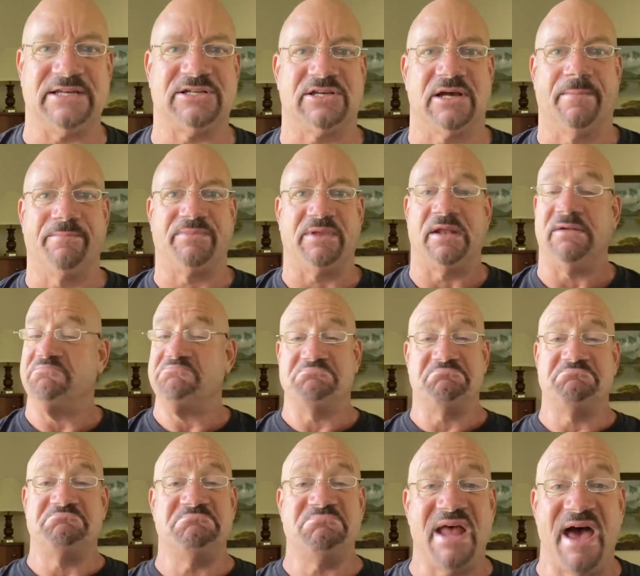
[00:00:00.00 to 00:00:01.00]
something.
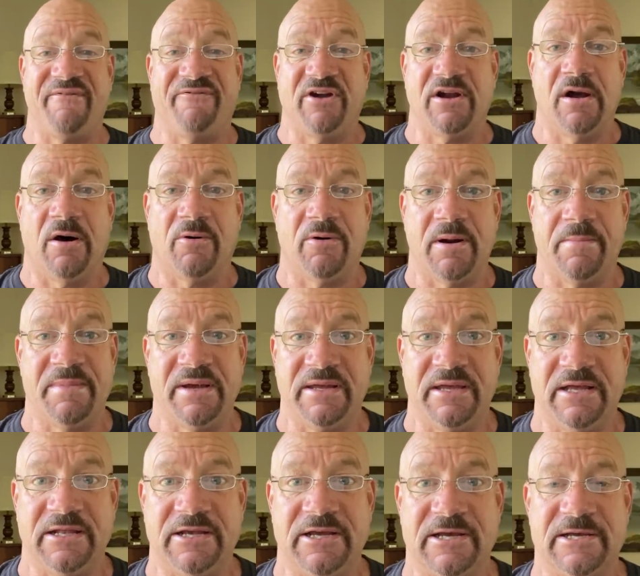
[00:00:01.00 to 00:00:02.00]
Never know in a
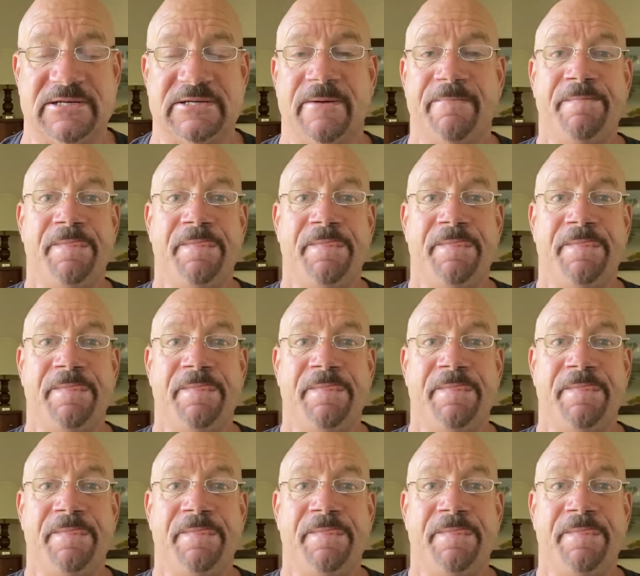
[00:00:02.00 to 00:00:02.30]
million years.